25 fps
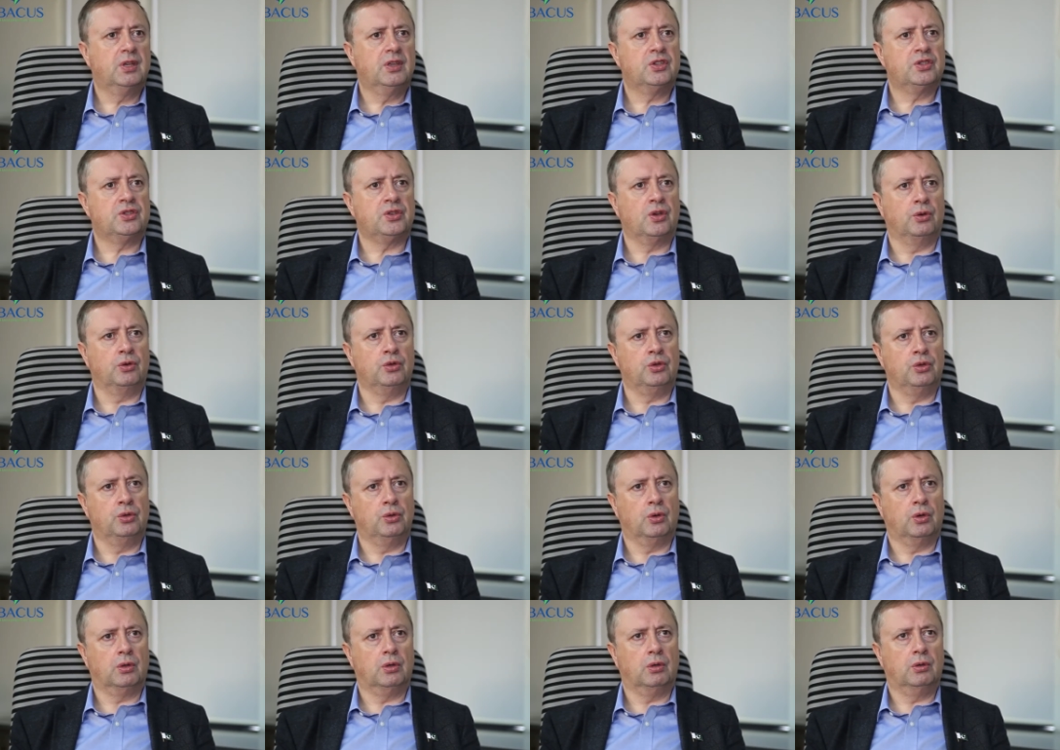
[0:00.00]
So
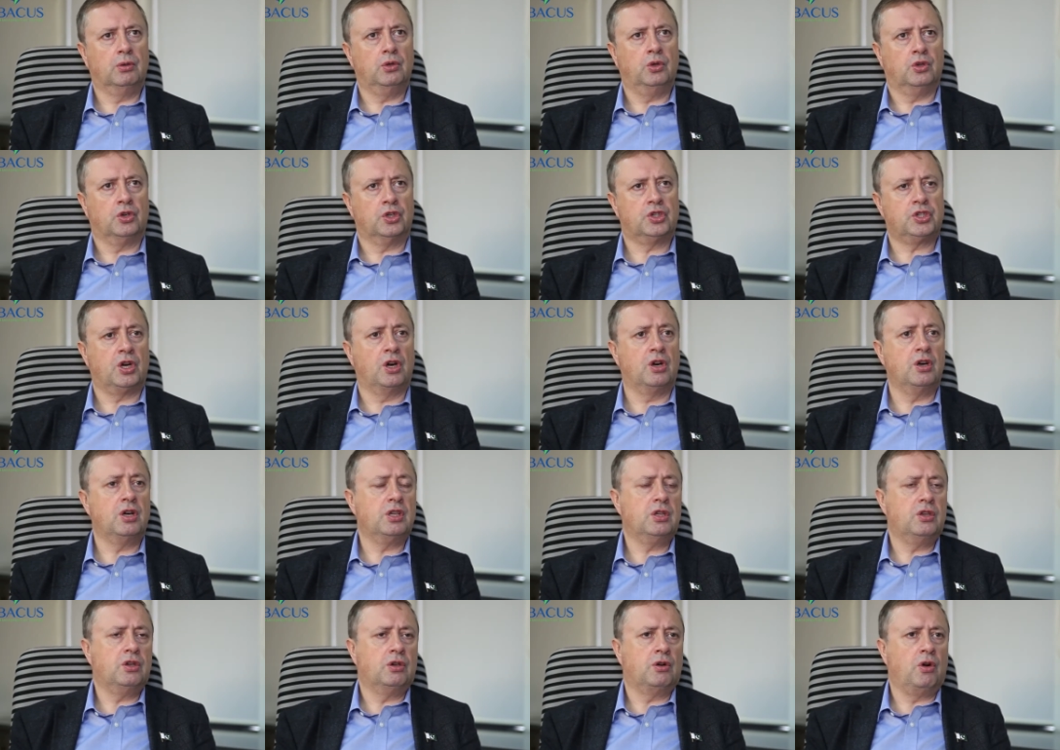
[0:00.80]
you're
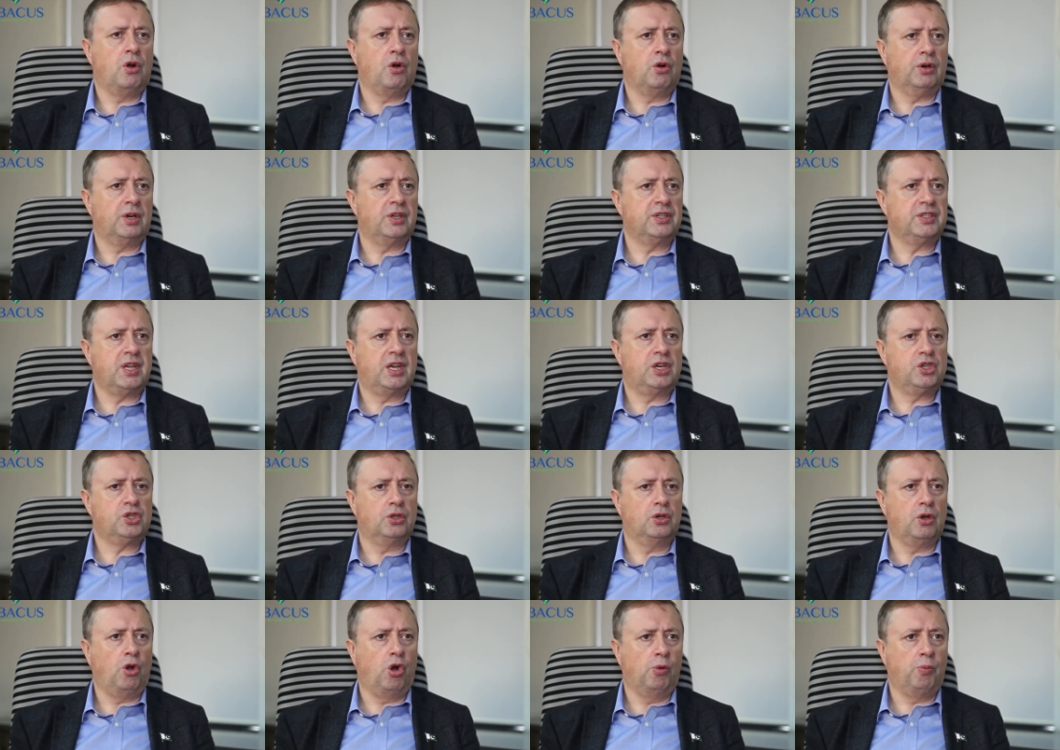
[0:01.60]
turning your
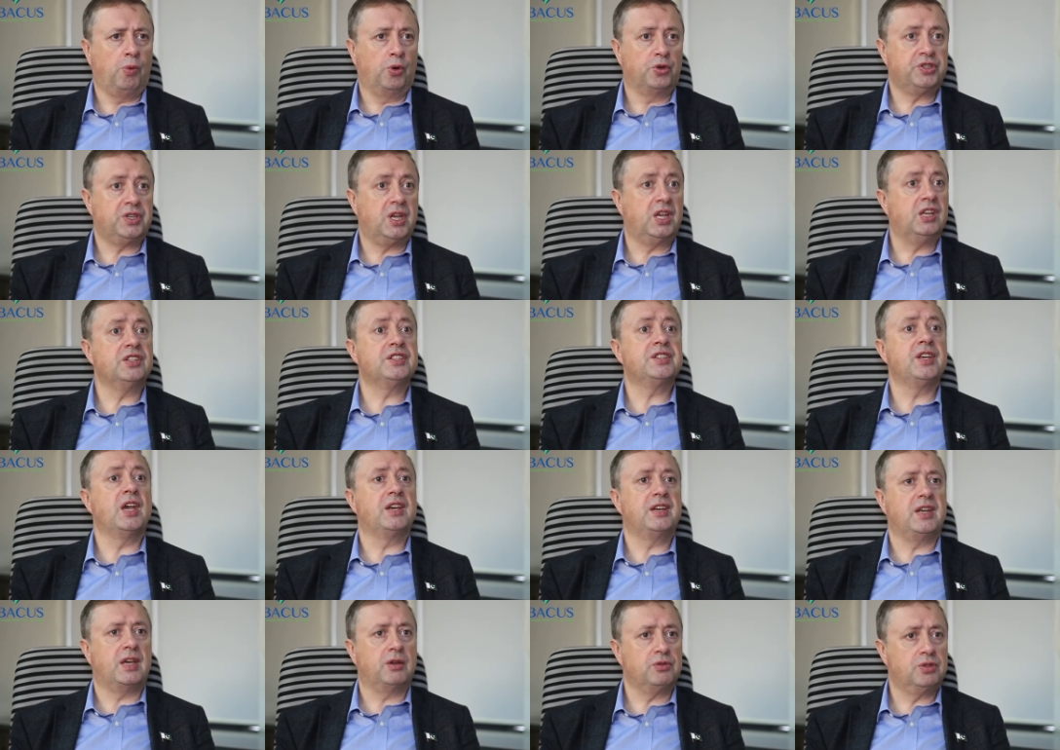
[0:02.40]
organization almost
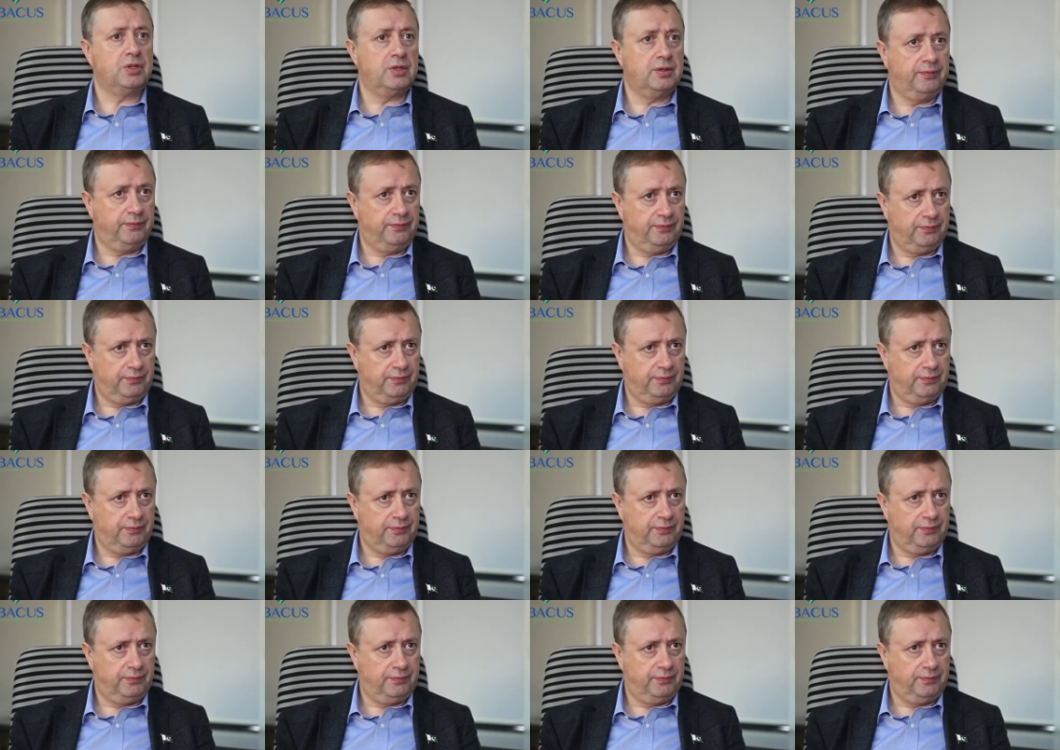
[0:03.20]
inside out